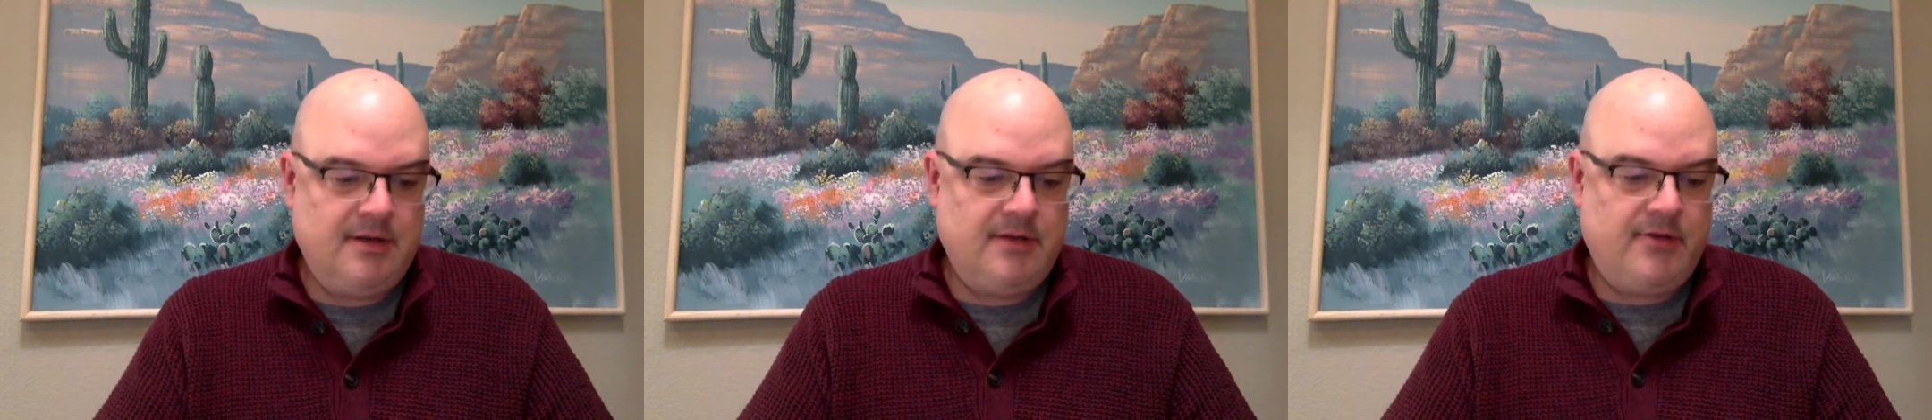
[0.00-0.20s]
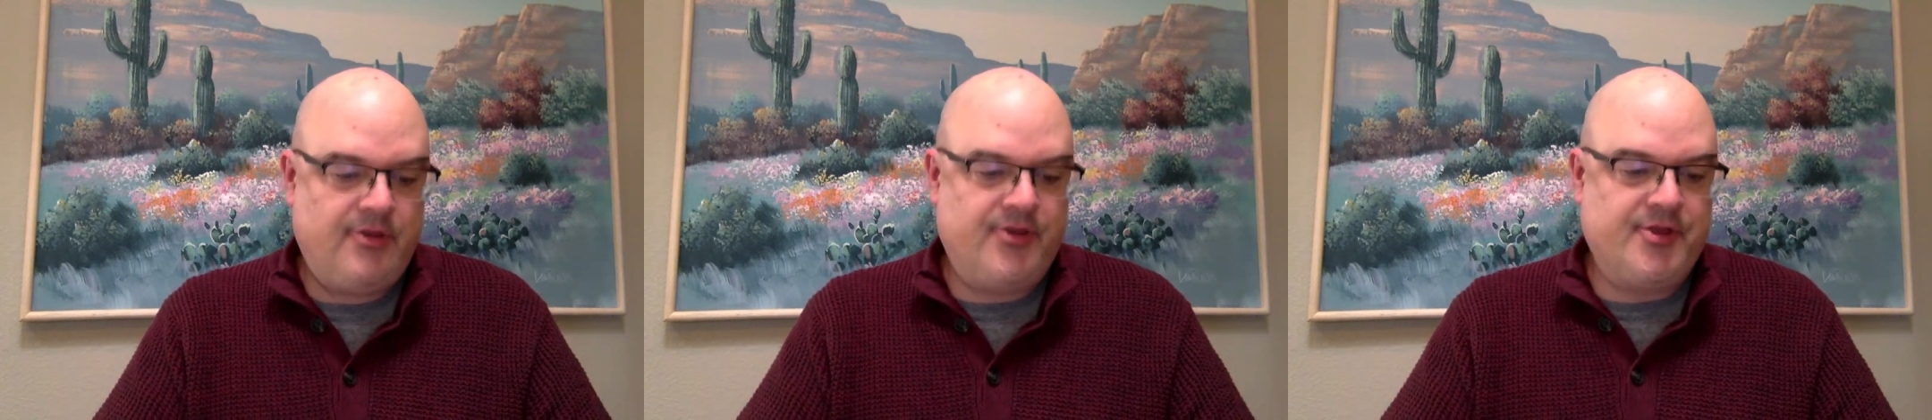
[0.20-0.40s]

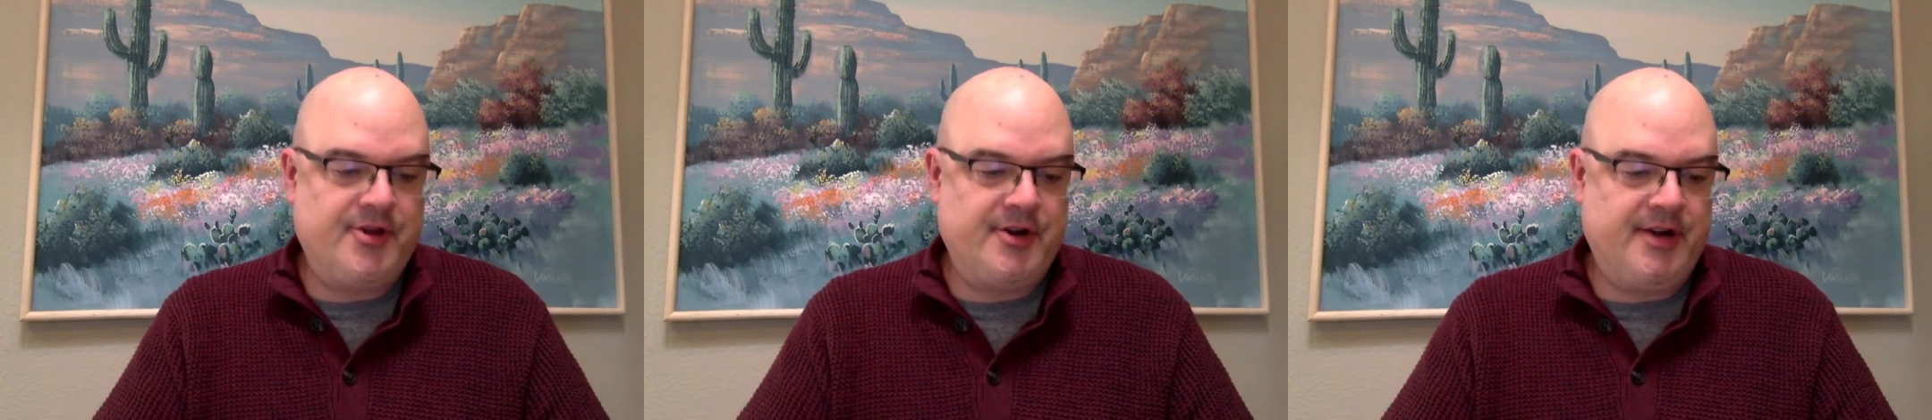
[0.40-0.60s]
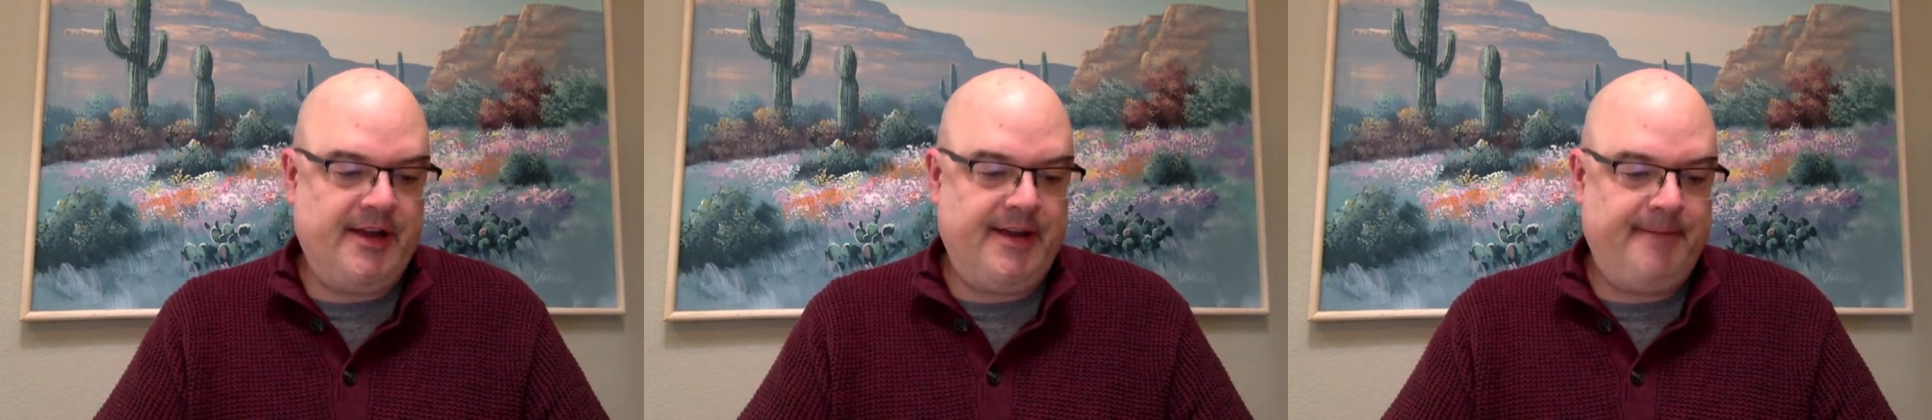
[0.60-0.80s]

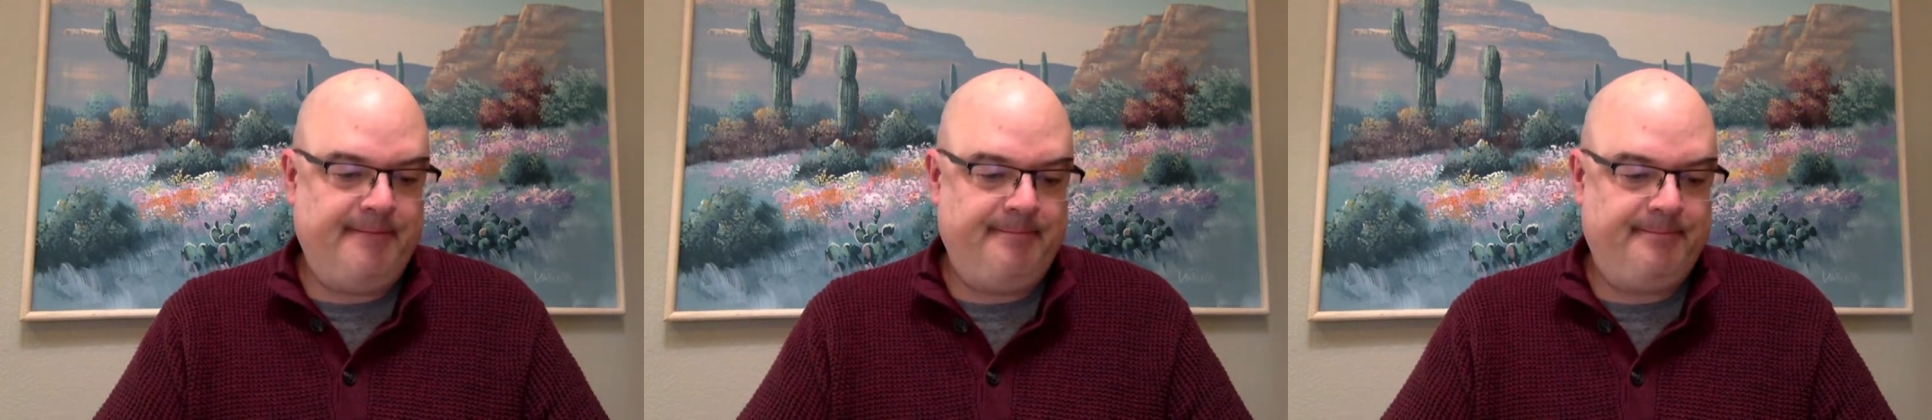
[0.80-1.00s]
30.